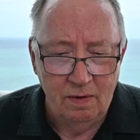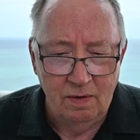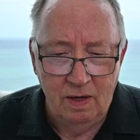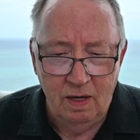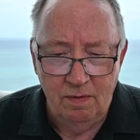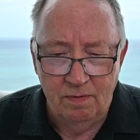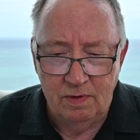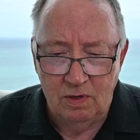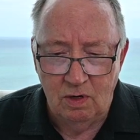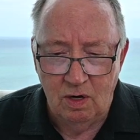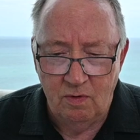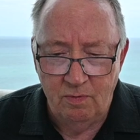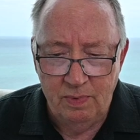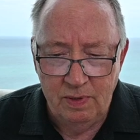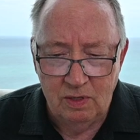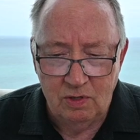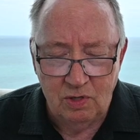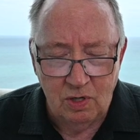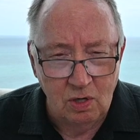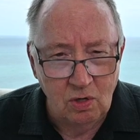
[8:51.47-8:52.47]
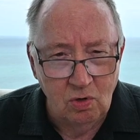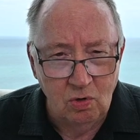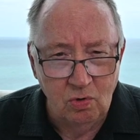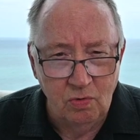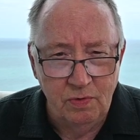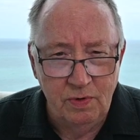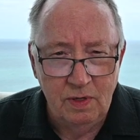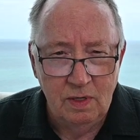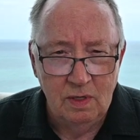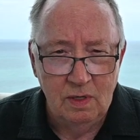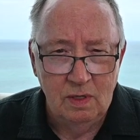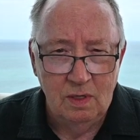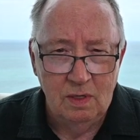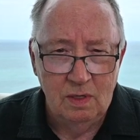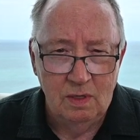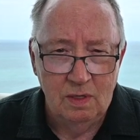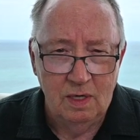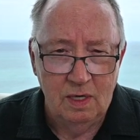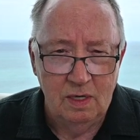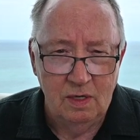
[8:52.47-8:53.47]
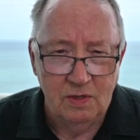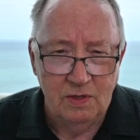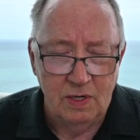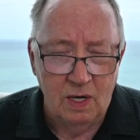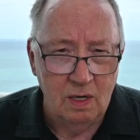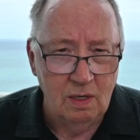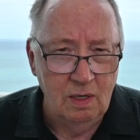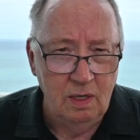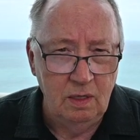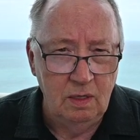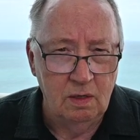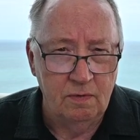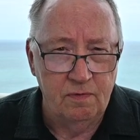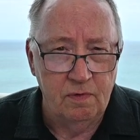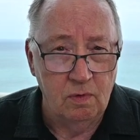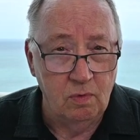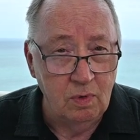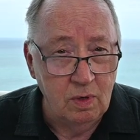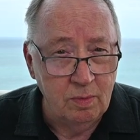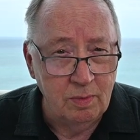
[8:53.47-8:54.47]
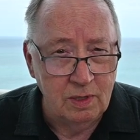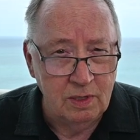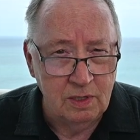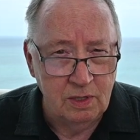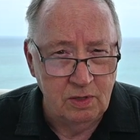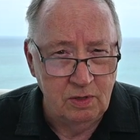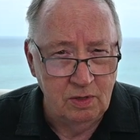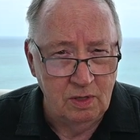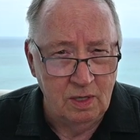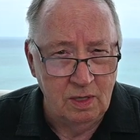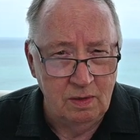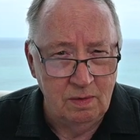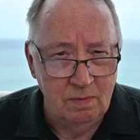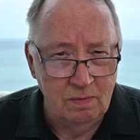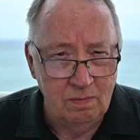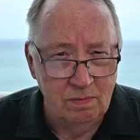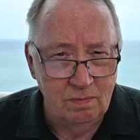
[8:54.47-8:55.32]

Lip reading: even though I've been told that it's not legal for women to do it.